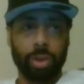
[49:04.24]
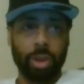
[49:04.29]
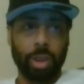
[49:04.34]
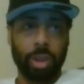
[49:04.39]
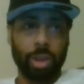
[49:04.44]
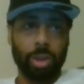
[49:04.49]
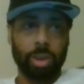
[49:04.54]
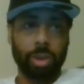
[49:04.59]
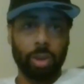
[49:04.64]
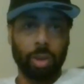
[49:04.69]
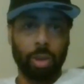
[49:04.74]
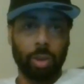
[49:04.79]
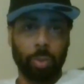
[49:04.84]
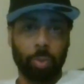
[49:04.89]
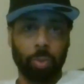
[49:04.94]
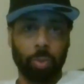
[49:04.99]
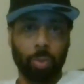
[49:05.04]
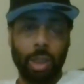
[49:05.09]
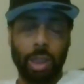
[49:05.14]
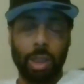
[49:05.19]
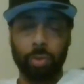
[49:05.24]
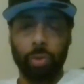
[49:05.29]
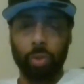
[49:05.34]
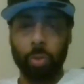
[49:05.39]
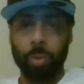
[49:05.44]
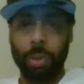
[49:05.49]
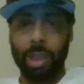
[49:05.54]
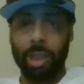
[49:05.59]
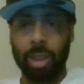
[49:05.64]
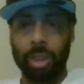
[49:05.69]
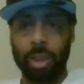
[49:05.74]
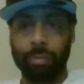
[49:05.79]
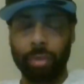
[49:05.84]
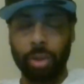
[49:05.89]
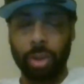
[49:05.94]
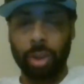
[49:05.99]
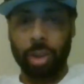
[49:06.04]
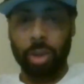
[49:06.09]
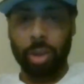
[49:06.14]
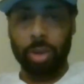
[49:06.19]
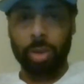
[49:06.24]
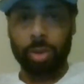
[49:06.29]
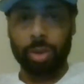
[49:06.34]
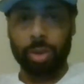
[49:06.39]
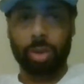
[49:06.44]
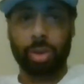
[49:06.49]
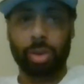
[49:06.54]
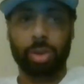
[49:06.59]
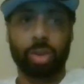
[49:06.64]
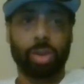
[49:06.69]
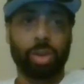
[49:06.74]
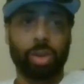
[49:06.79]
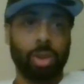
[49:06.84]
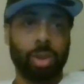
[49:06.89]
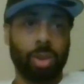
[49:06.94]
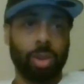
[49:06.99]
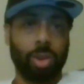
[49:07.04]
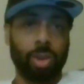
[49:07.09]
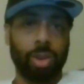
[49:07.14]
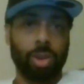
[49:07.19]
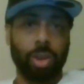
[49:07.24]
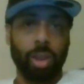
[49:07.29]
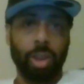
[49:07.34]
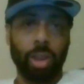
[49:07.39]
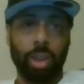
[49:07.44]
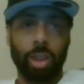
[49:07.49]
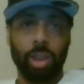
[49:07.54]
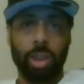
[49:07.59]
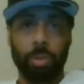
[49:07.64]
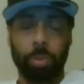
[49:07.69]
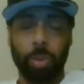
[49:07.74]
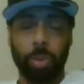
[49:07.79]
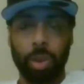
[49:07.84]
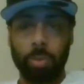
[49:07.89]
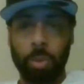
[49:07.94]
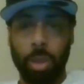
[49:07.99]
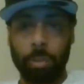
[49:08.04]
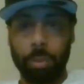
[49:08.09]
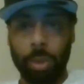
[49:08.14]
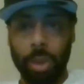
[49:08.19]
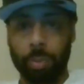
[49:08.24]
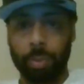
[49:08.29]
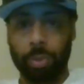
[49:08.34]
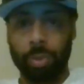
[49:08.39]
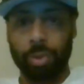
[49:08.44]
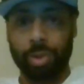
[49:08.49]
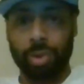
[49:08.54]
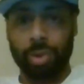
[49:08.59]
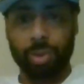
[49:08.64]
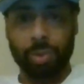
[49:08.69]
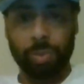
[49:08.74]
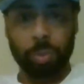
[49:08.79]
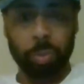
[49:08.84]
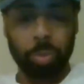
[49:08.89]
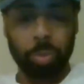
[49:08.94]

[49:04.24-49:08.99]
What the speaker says: says, I'll do my 11 years and put in my papers.